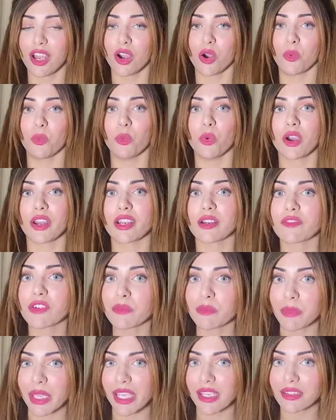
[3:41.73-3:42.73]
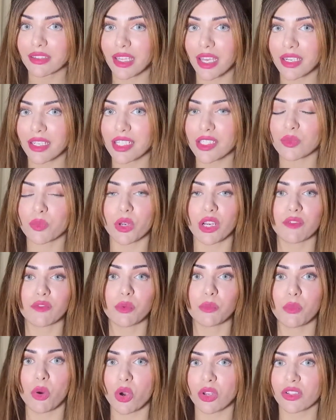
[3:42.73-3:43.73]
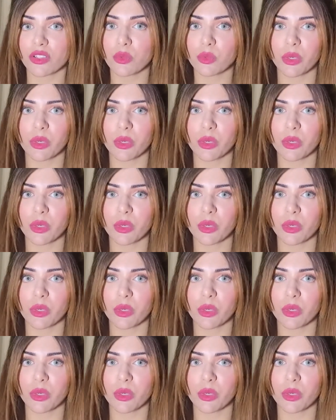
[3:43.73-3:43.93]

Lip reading: Whatever make that is, whatever model,